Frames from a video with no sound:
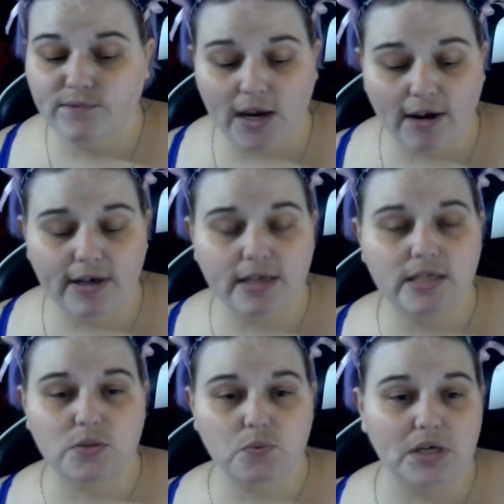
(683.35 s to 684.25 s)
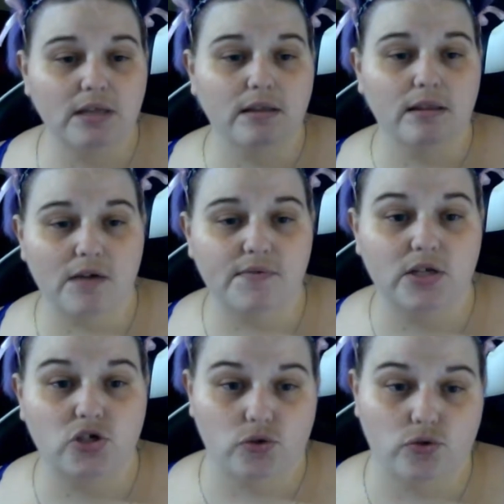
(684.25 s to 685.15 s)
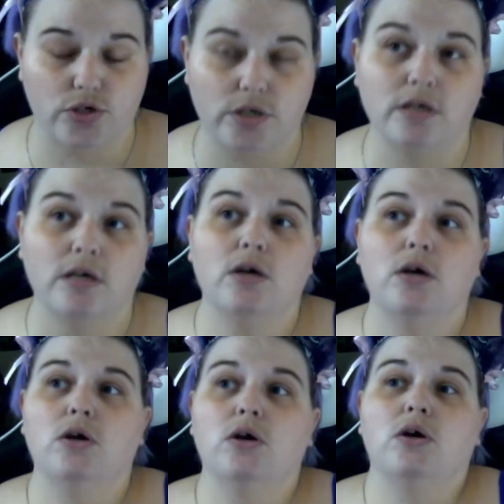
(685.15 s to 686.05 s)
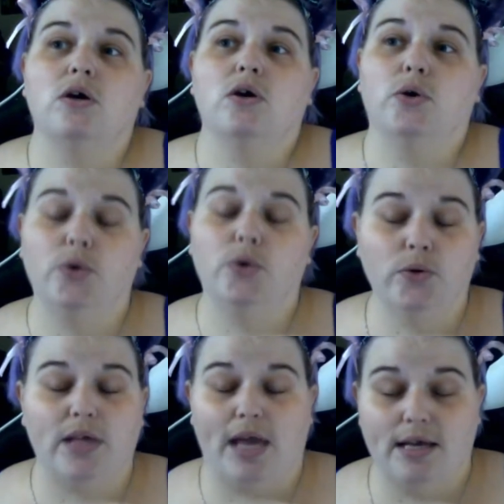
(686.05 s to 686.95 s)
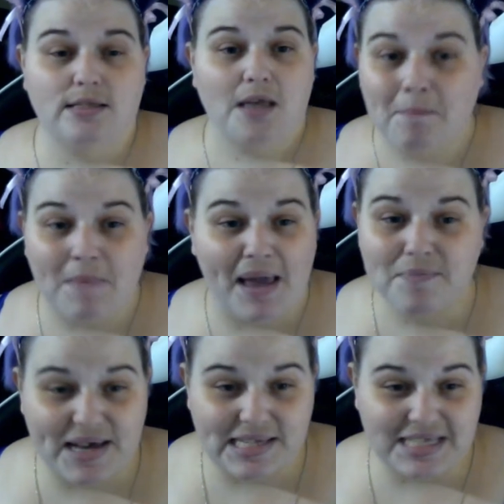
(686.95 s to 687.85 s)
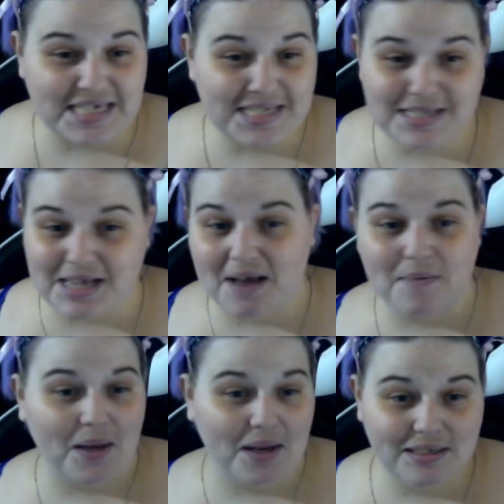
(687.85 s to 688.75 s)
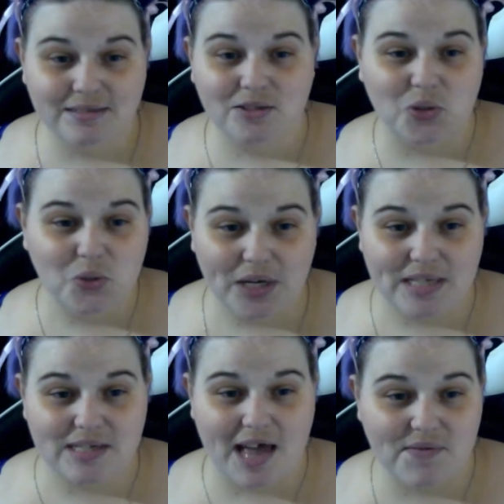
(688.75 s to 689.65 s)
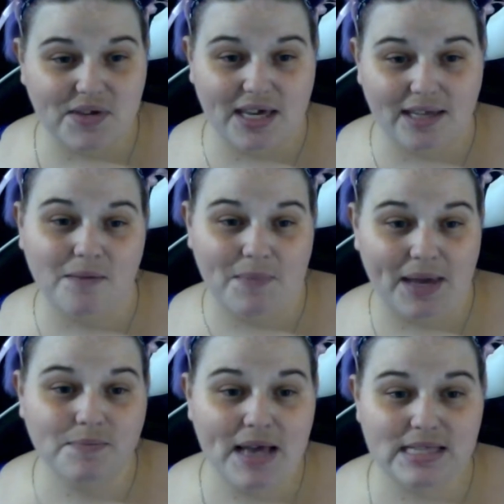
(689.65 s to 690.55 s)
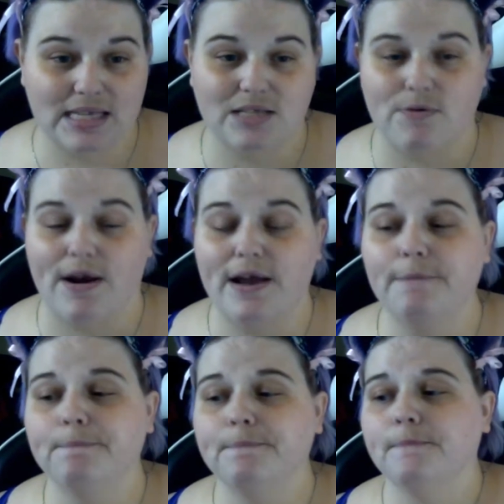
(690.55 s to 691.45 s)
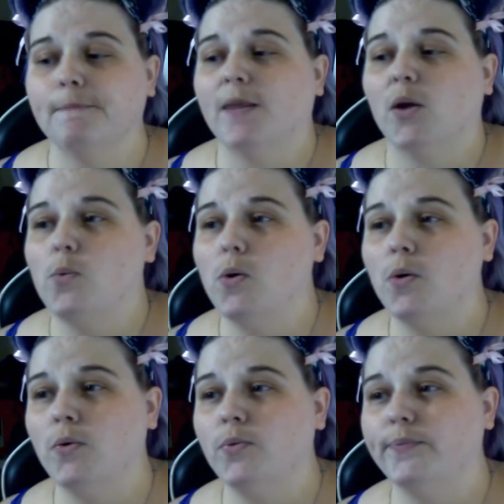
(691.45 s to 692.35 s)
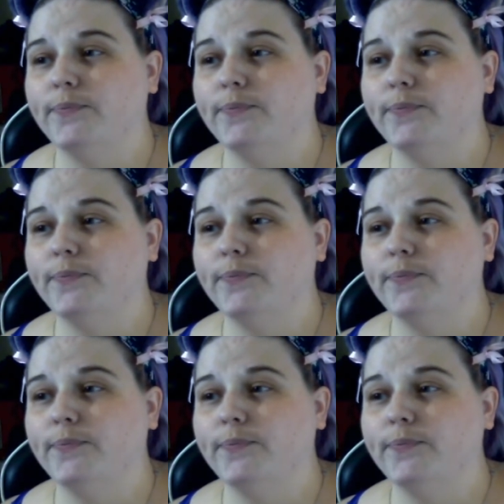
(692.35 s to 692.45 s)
Very sweet, loving children who, yes, make messes. I mean, who doesn't have a kid that makes messes, right? Well,